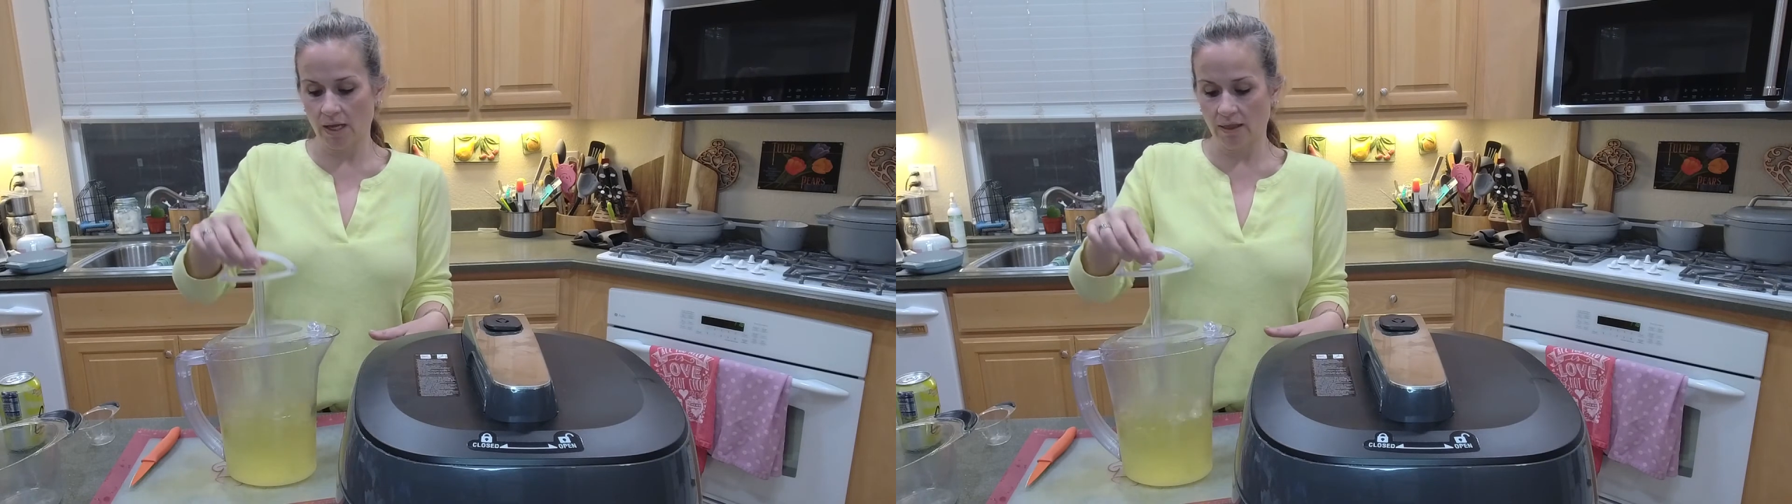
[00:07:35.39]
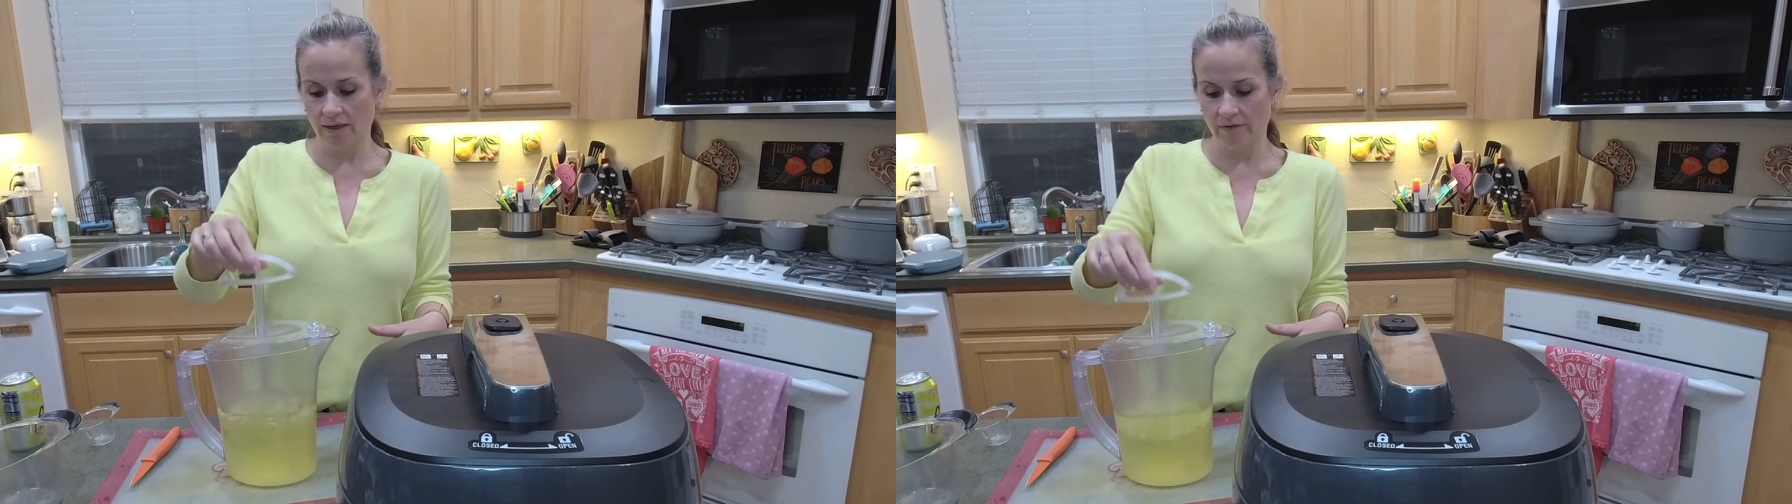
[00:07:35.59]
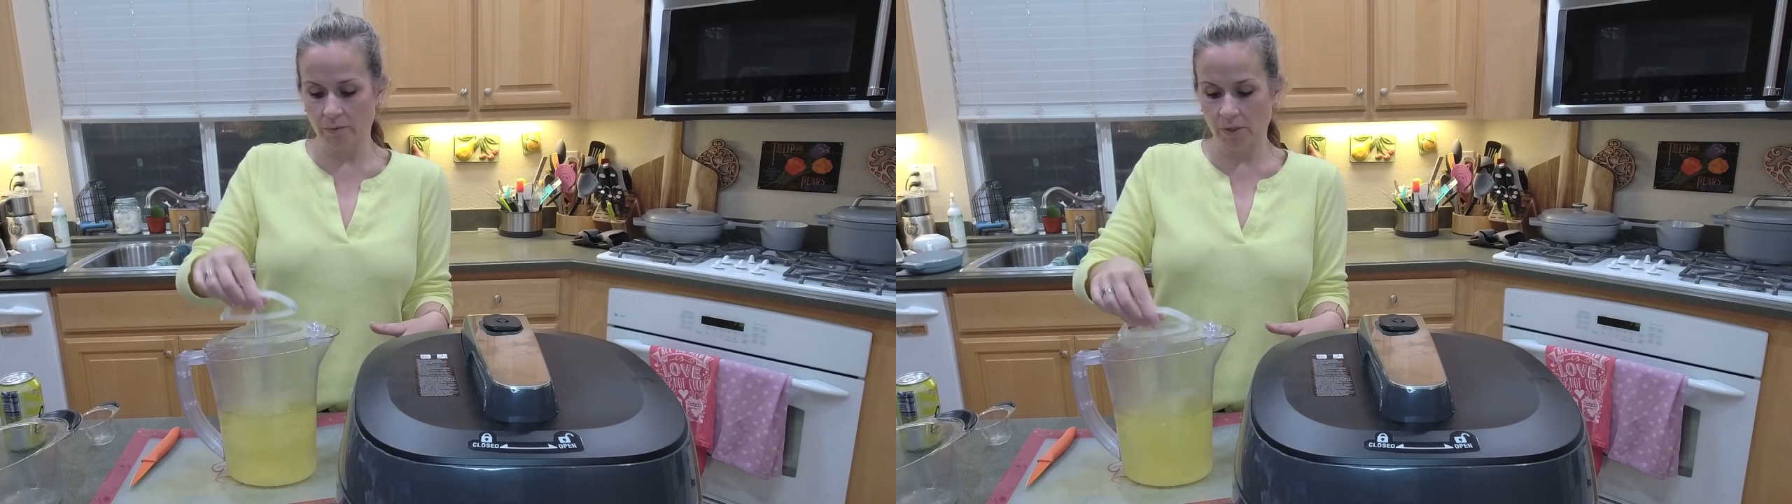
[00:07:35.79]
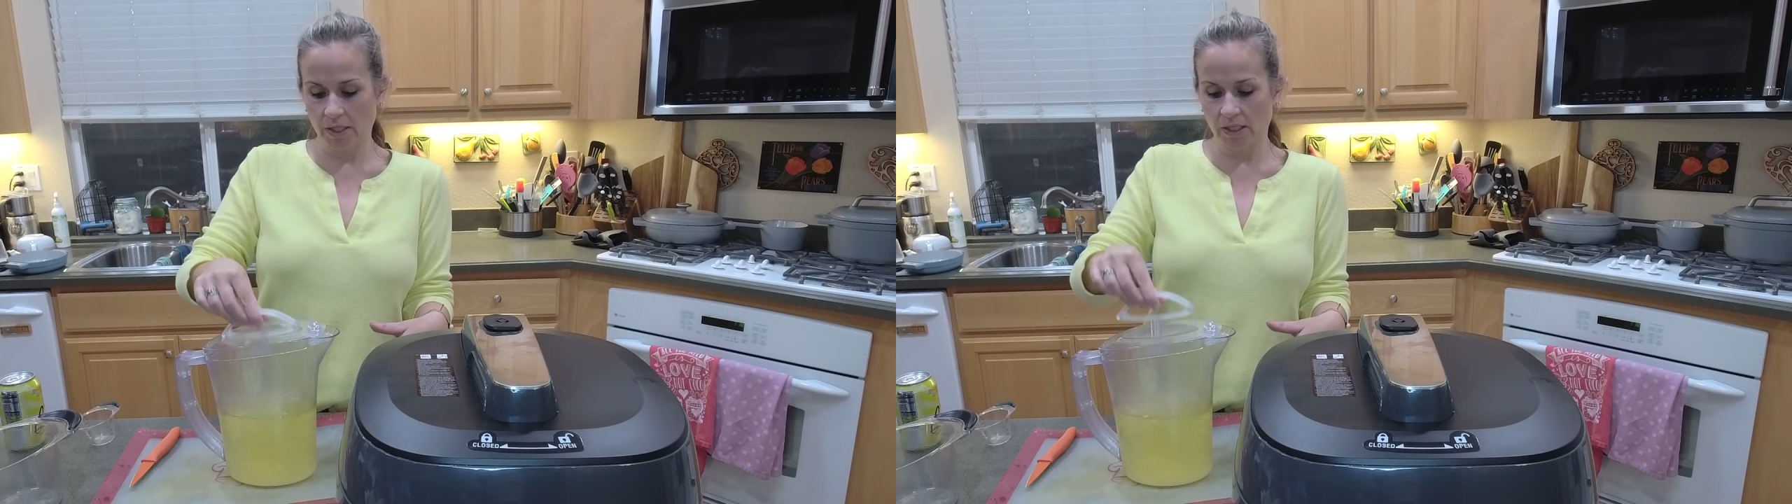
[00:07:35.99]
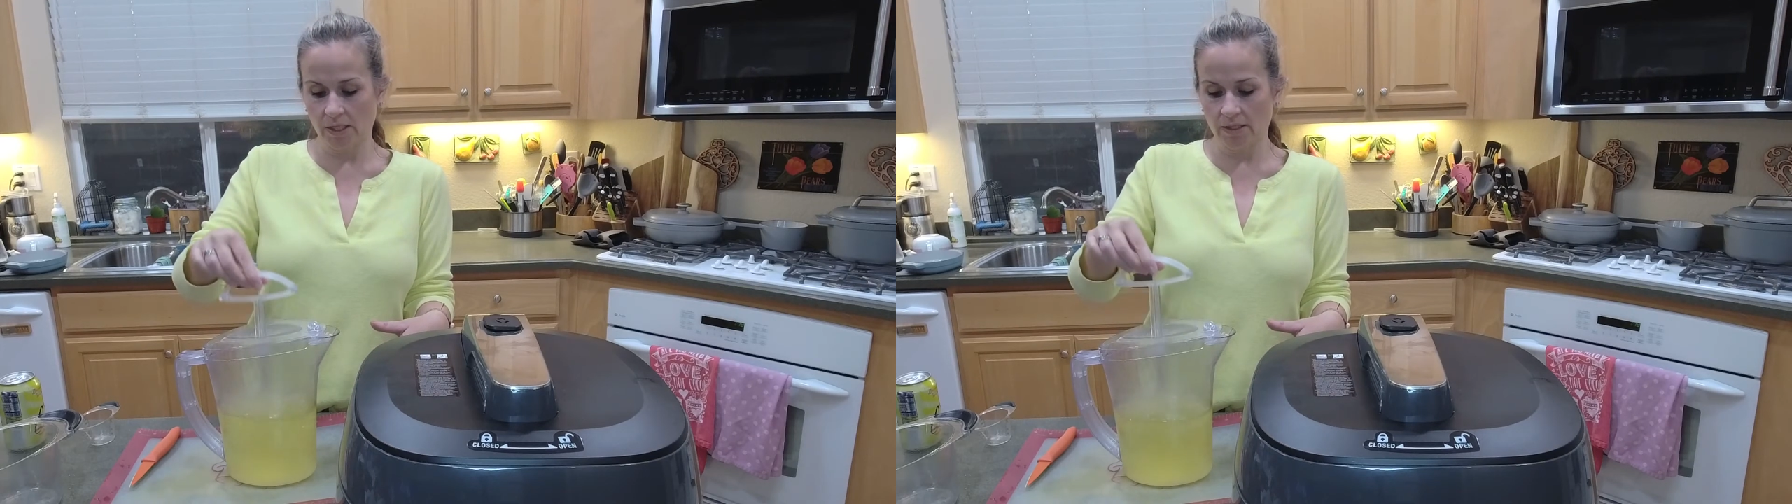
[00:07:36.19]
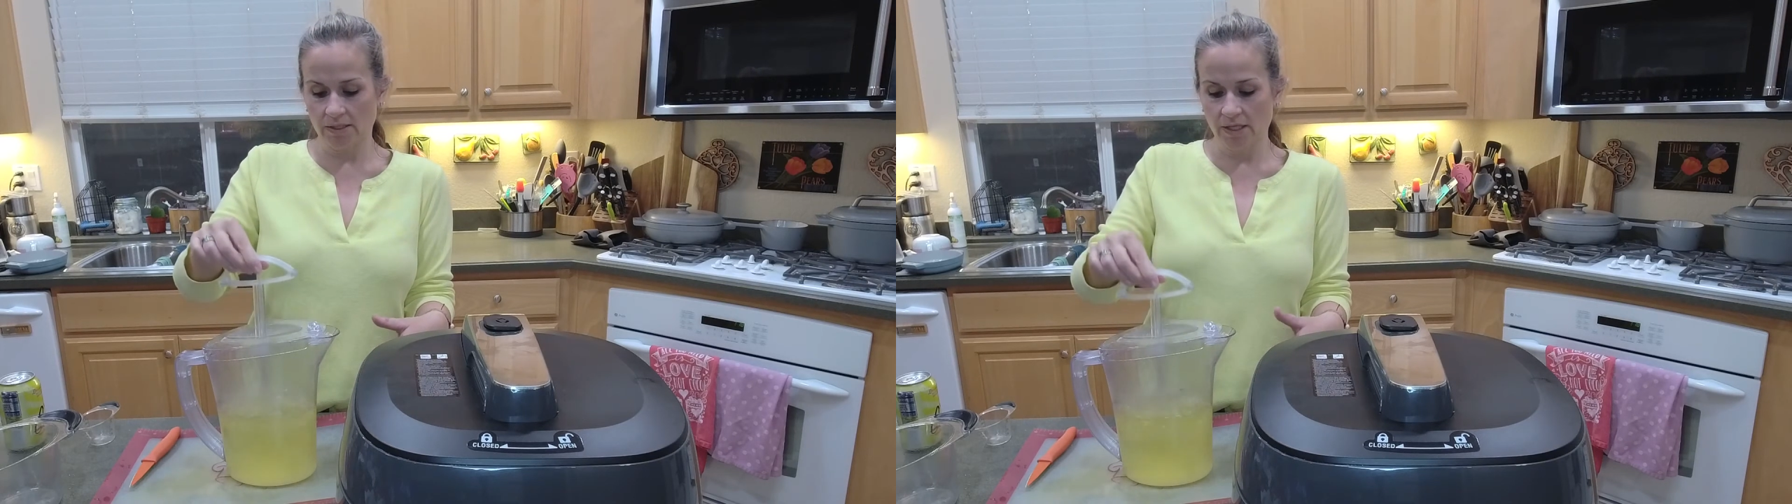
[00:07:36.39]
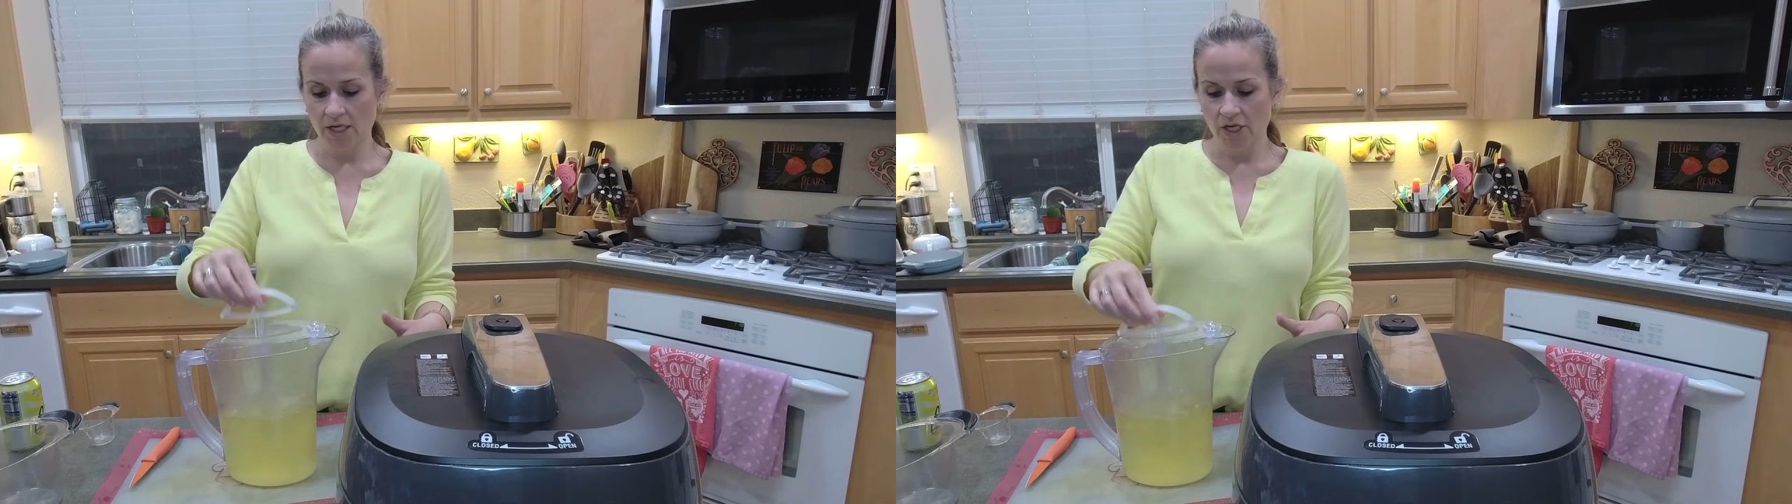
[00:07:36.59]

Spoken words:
I love it because